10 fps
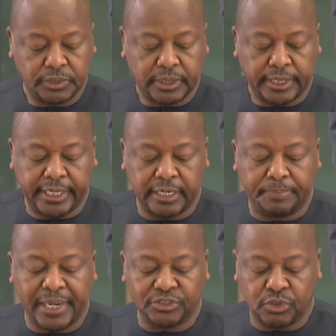
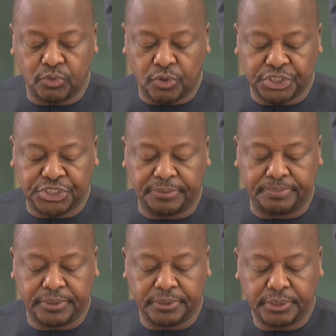In-person worship
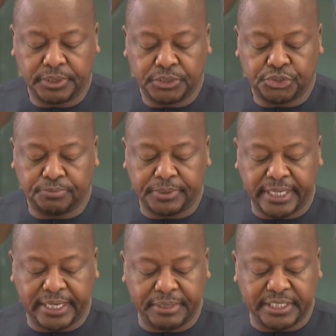should be
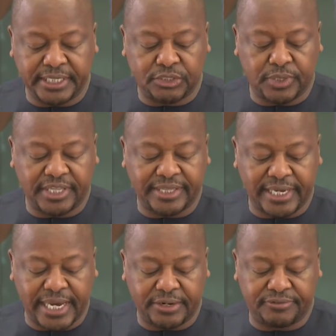limited to a
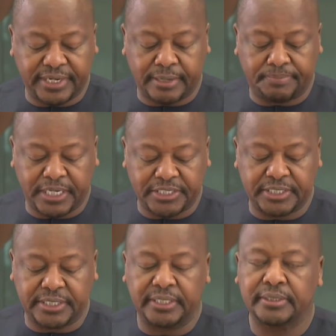third of the
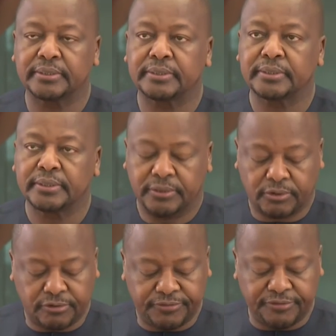capacity
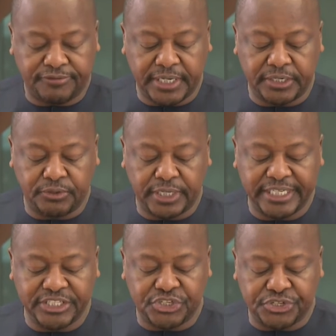of the venue
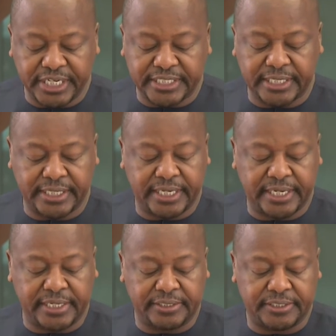in strict
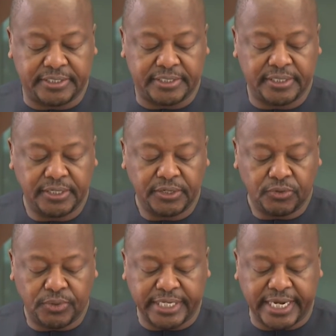adherence
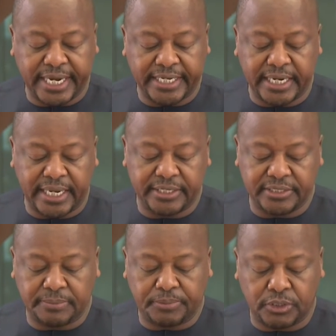with the
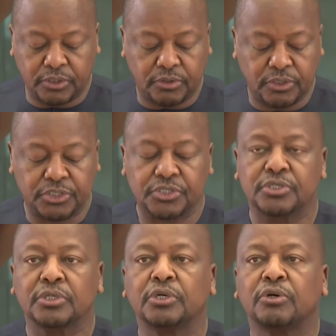guidelines and
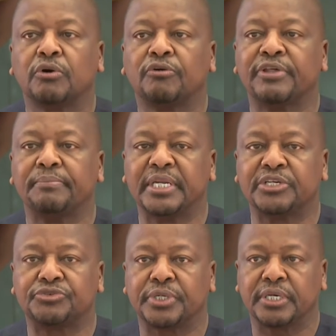protocols of the
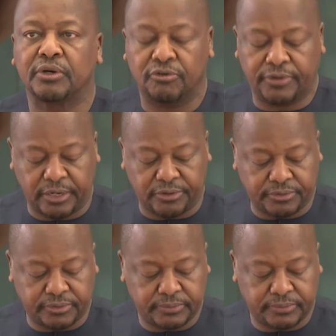Ministry of Health.